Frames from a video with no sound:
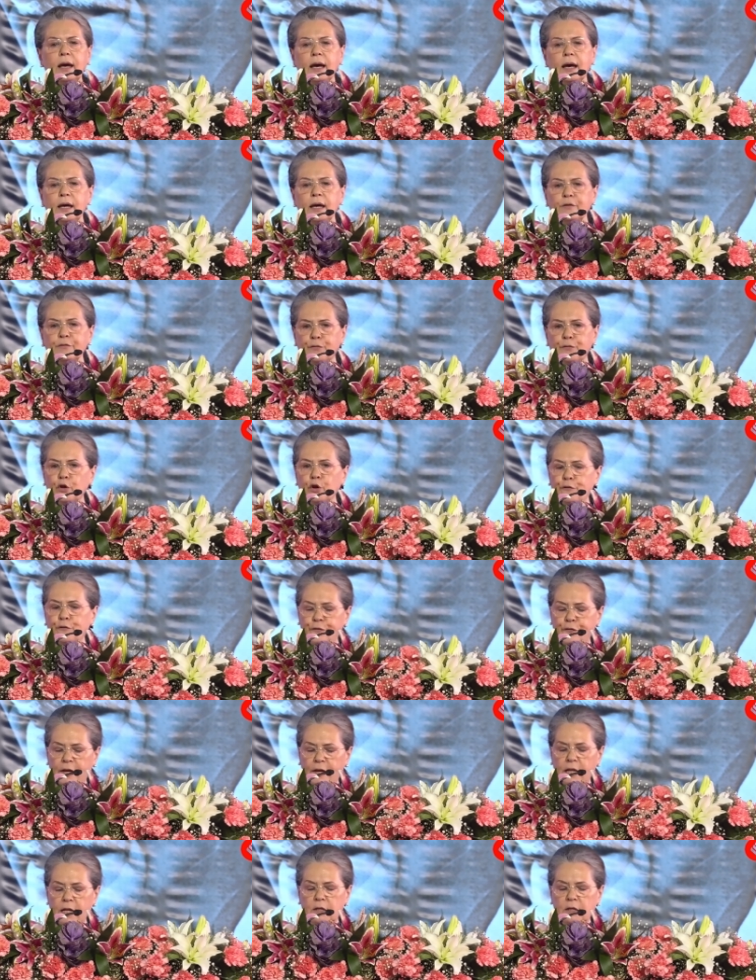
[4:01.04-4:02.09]
and
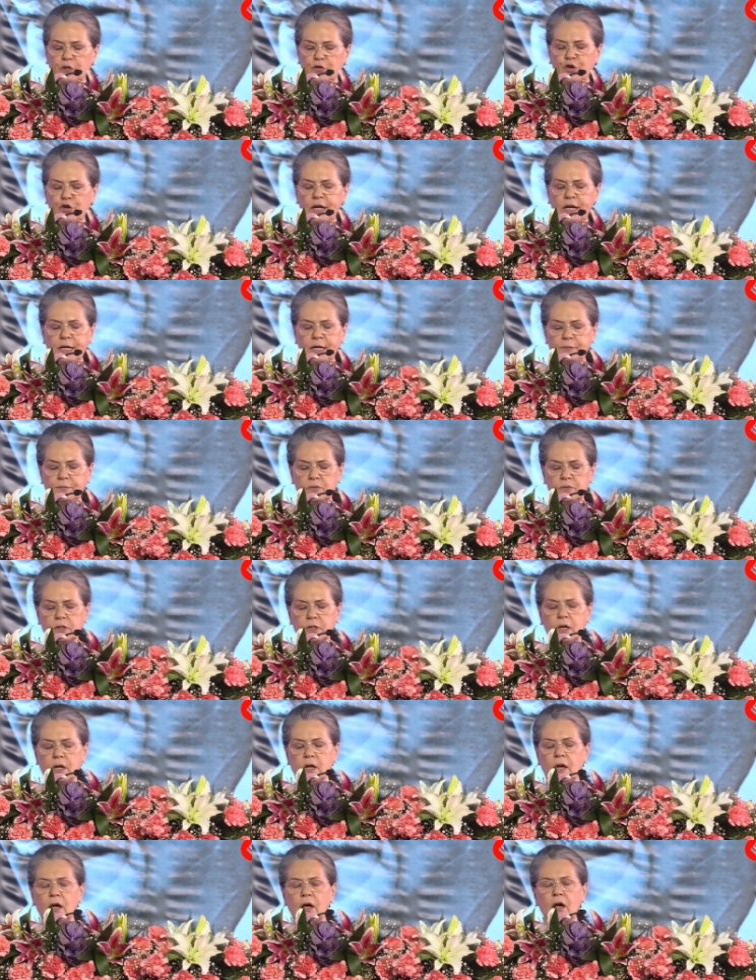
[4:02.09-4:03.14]
fulfill the dreams
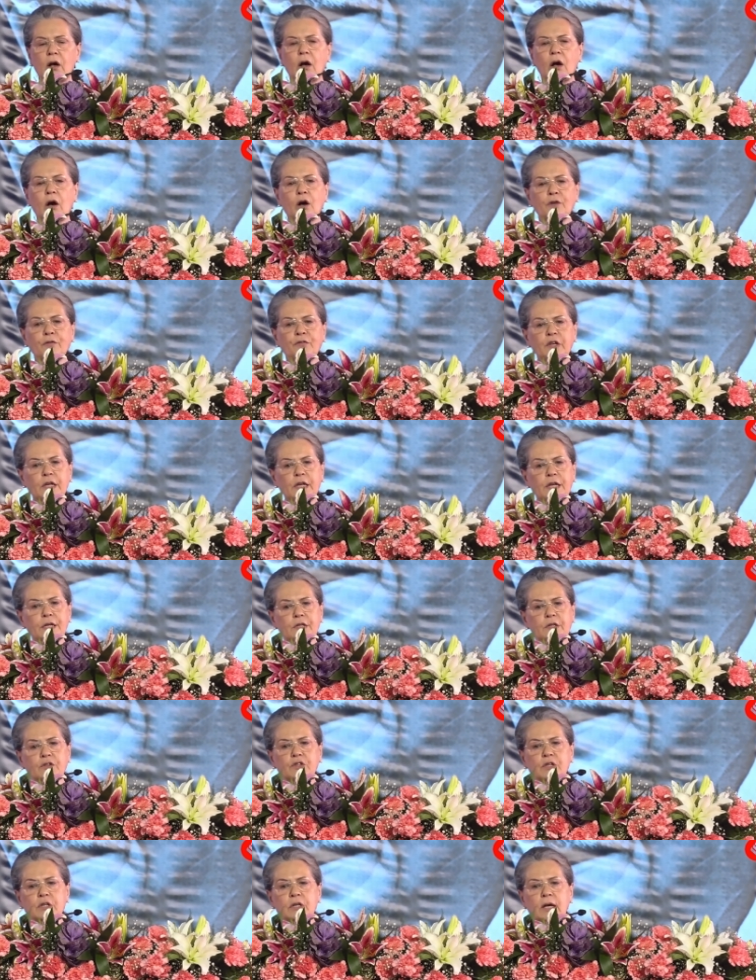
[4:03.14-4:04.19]
of
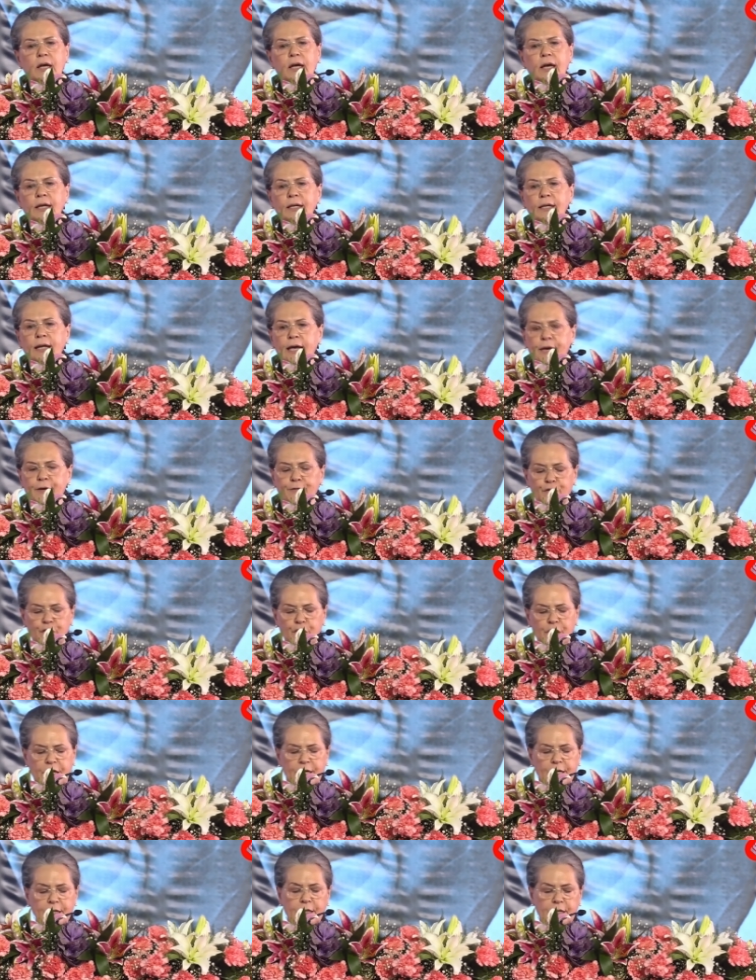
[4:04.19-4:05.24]
each and every
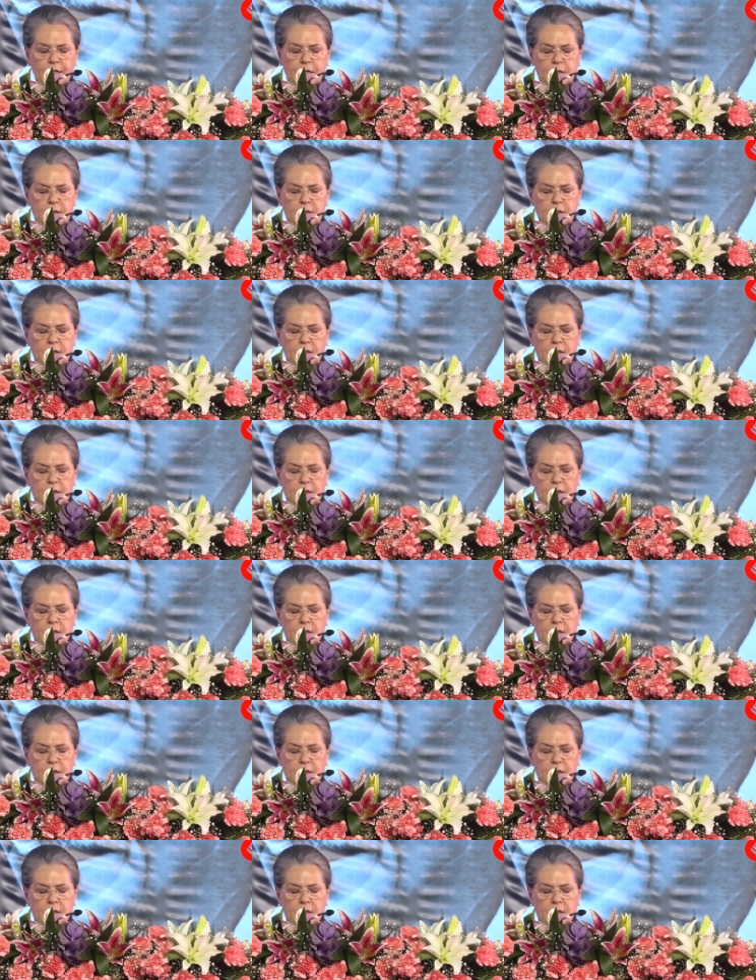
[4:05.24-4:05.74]
Indian.